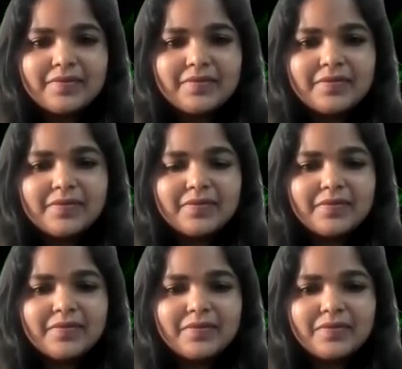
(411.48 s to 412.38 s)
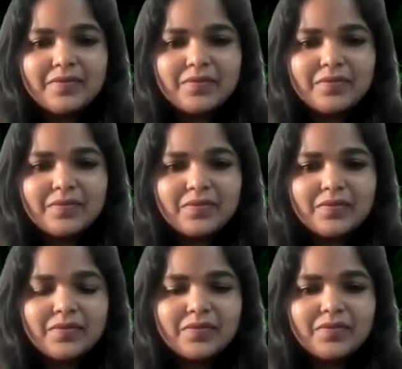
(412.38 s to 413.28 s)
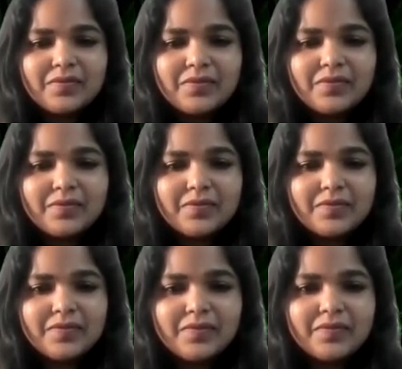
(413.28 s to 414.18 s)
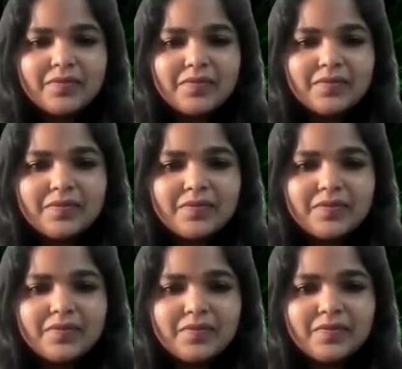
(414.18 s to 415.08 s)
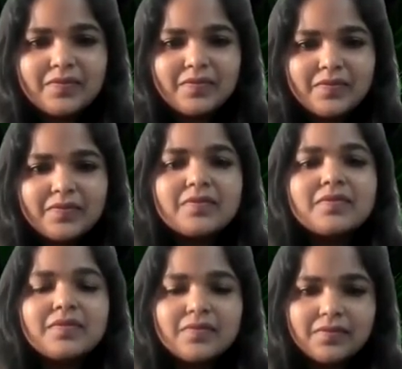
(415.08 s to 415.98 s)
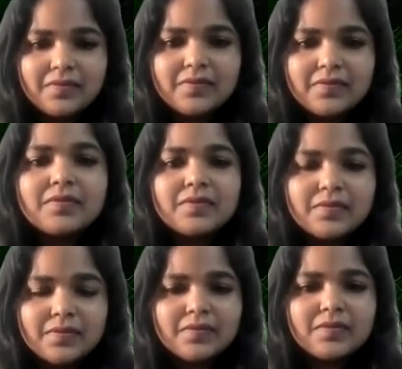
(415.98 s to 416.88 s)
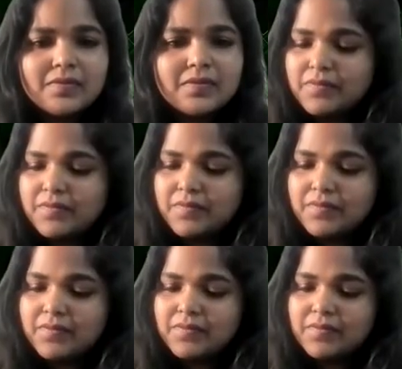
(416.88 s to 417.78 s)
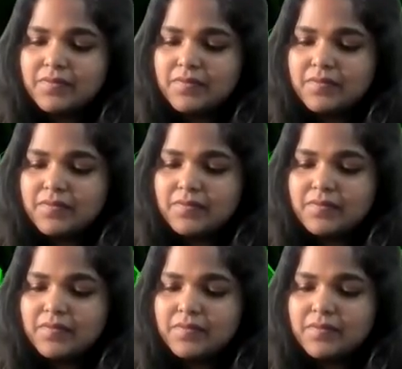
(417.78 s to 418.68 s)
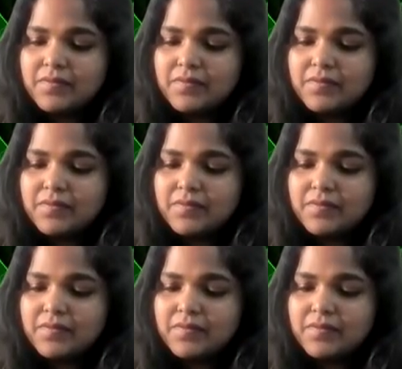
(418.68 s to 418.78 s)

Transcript: The person shown says nothing.